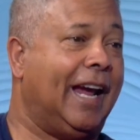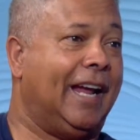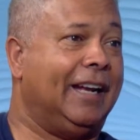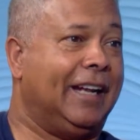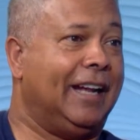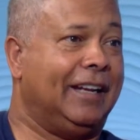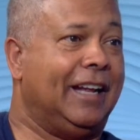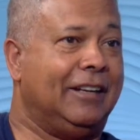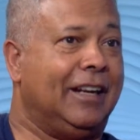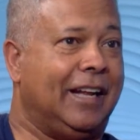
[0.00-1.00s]
And
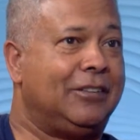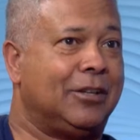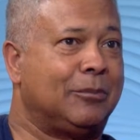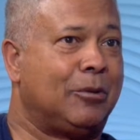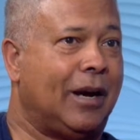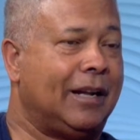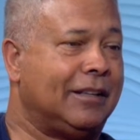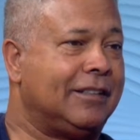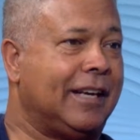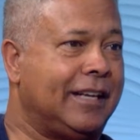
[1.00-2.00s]
they took pride
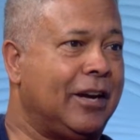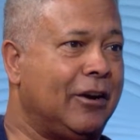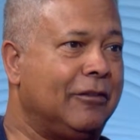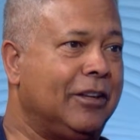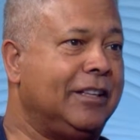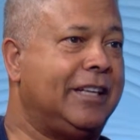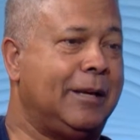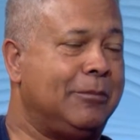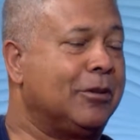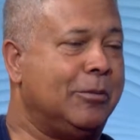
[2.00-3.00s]
to take care of it and
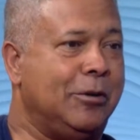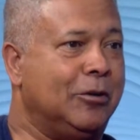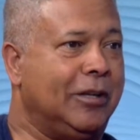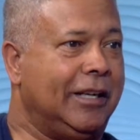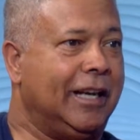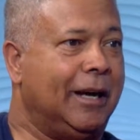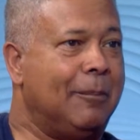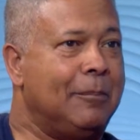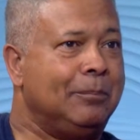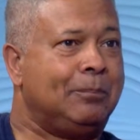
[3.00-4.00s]
keep the community
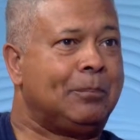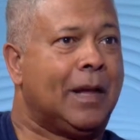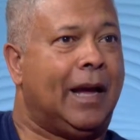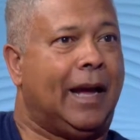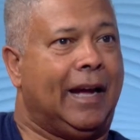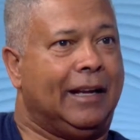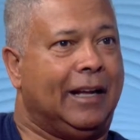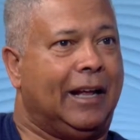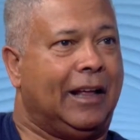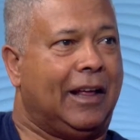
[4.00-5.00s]
up. Mm-hmm.
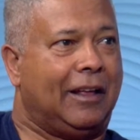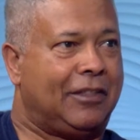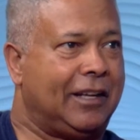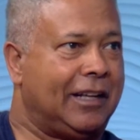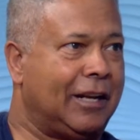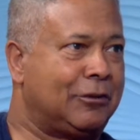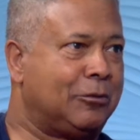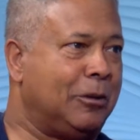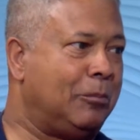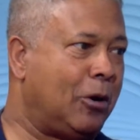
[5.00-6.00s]
And I think
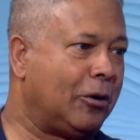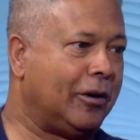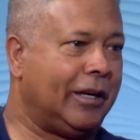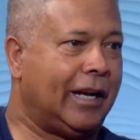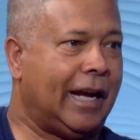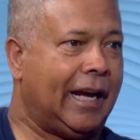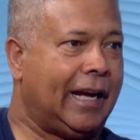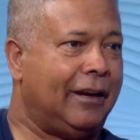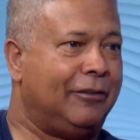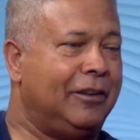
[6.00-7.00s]
that's what Margaret and I
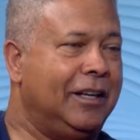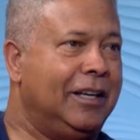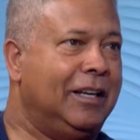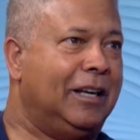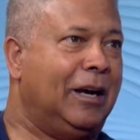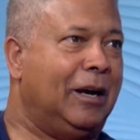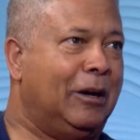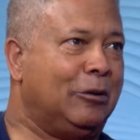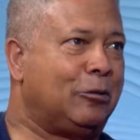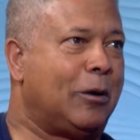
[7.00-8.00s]

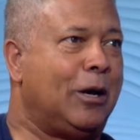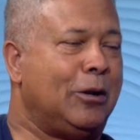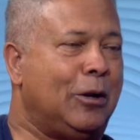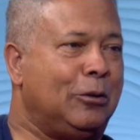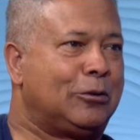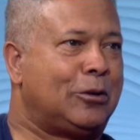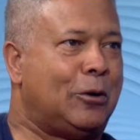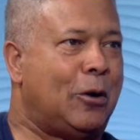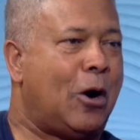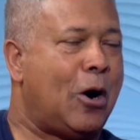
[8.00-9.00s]
have dwelled on
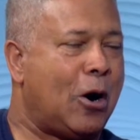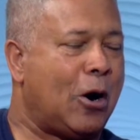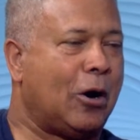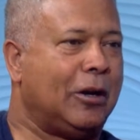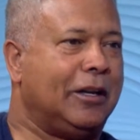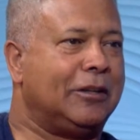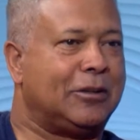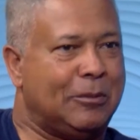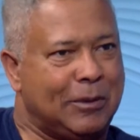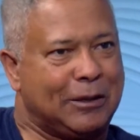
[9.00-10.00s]
so hard, is
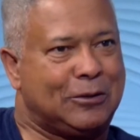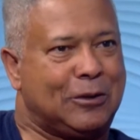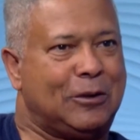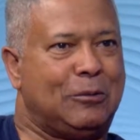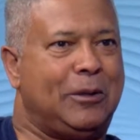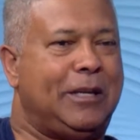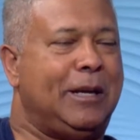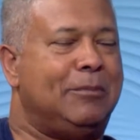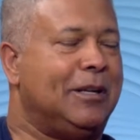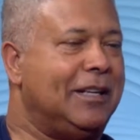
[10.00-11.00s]
to make sure that we
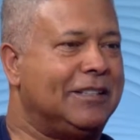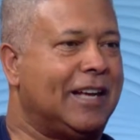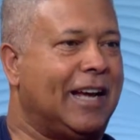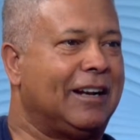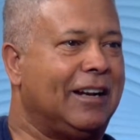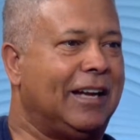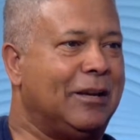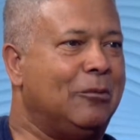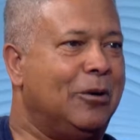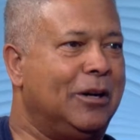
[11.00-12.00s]
keep it intact like
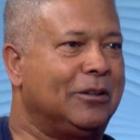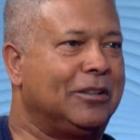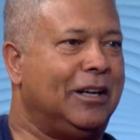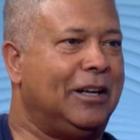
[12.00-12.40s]
it was